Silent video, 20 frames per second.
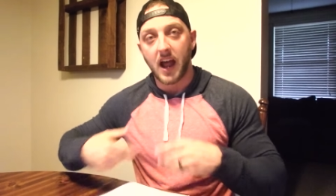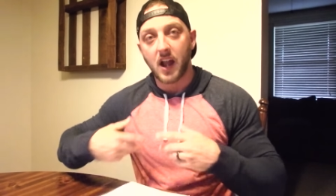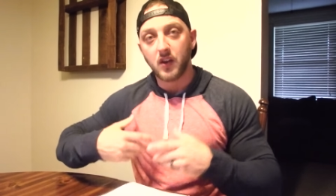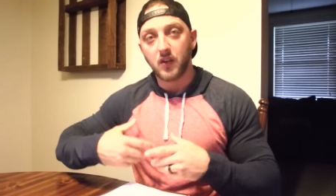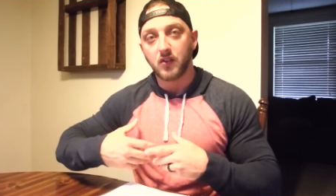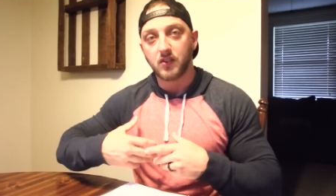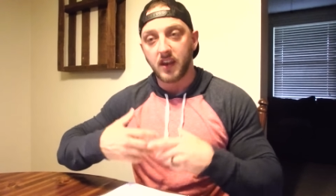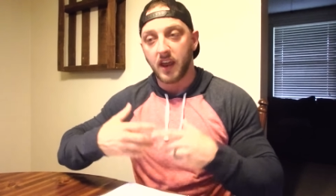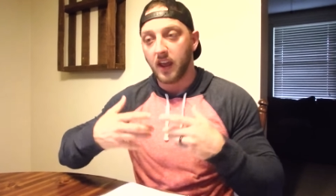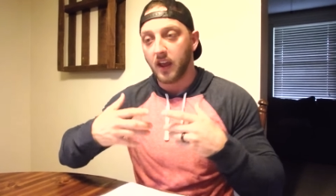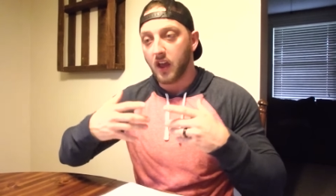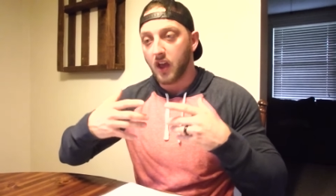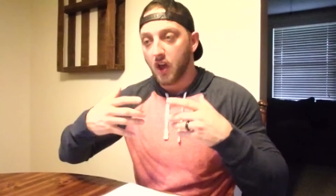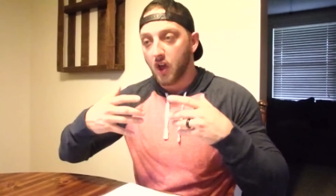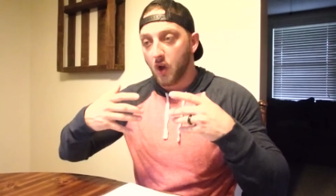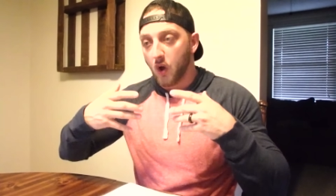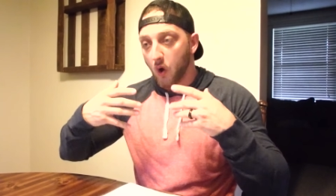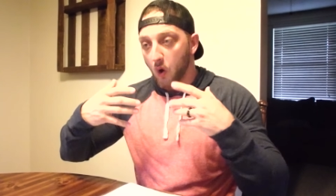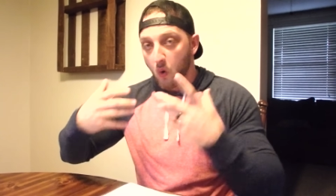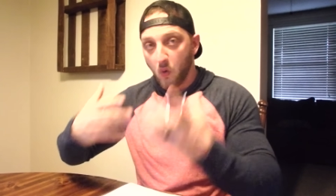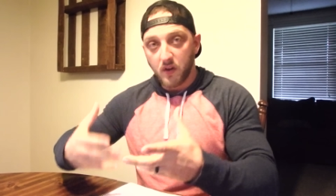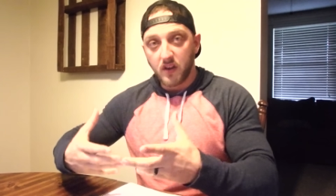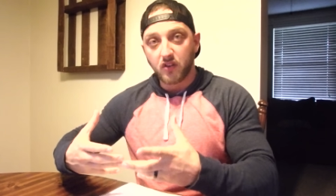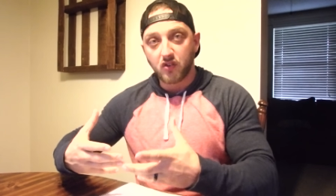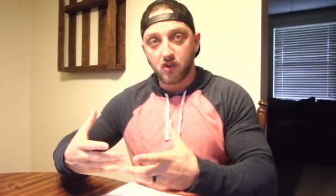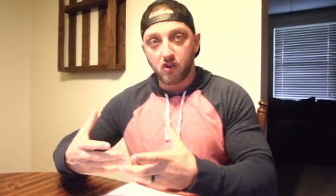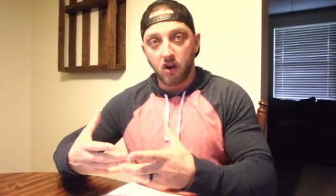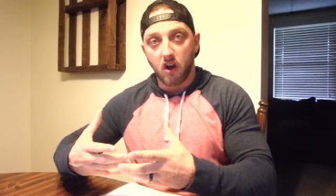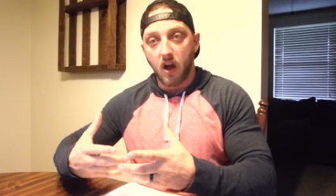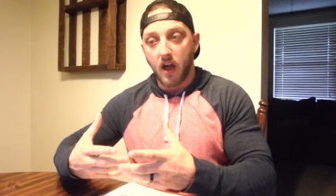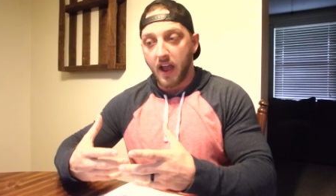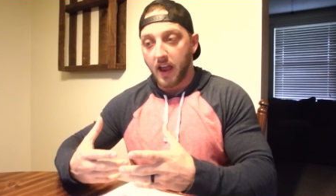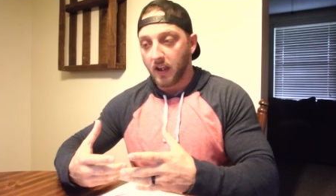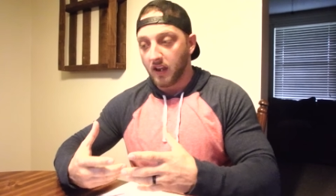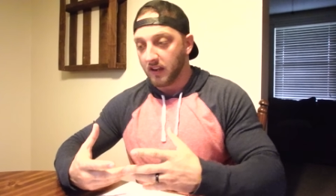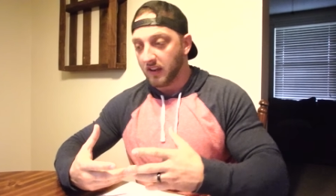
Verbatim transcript: How do you stay on this grind?